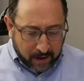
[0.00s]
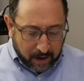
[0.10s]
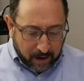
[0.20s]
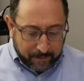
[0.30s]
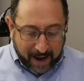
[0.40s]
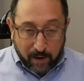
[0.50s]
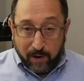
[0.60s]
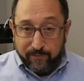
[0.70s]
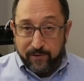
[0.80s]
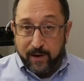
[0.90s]
Um,
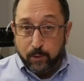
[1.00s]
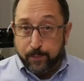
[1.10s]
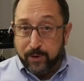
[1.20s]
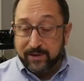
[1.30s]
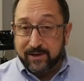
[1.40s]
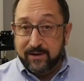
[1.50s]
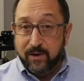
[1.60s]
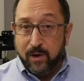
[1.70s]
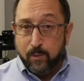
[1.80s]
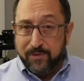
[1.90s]
however, they were printed
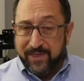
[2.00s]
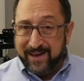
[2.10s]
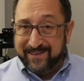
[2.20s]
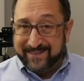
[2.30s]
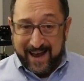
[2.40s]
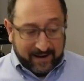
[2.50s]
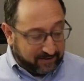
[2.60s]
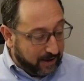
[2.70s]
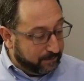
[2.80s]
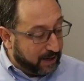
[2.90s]
with the exact
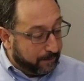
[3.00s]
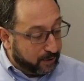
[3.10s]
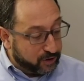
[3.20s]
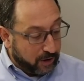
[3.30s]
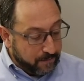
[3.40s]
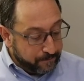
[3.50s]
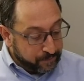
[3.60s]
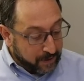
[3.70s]
same temperature.